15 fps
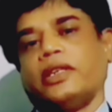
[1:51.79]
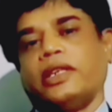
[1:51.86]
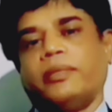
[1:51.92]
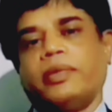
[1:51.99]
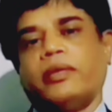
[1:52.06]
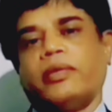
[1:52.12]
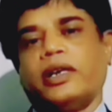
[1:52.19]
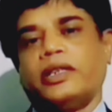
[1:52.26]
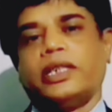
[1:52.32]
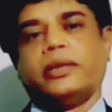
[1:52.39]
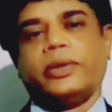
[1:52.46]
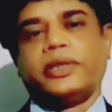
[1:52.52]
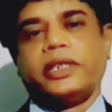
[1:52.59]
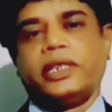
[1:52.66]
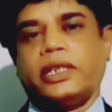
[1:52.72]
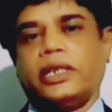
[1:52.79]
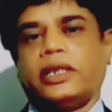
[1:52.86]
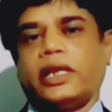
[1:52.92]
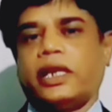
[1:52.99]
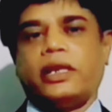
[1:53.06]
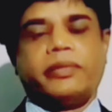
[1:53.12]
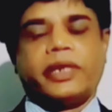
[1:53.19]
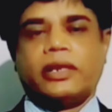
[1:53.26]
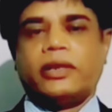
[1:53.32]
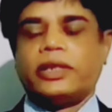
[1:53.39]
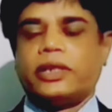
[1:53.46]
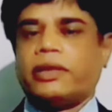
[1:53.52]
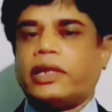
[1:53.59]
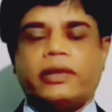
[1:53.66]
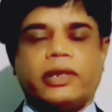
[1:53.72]
diploma, GOC, LM
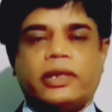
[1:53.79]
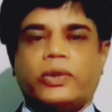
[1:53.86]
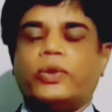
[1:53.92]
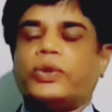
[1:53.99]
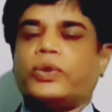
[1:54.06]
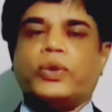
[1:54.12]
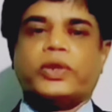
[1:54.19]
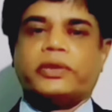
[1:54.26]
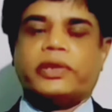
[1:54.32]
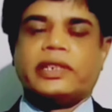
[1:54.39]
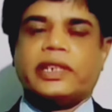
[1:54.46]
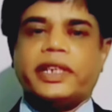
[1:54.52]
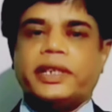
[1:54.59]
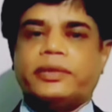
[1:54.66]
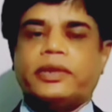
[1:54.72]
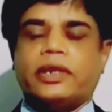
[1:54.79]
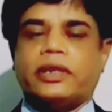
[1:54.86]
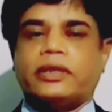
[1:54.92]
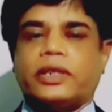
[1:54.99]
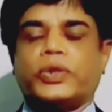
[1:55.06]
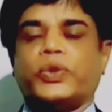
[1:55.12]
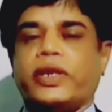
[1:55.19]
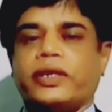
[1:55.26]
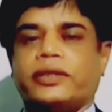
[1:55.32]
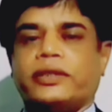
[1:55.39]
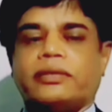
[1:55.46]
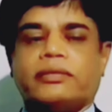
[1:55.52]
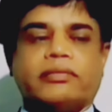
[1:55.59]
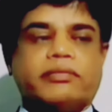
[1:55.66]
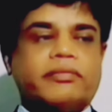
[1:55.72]
technology, whatever course you are studying, the students.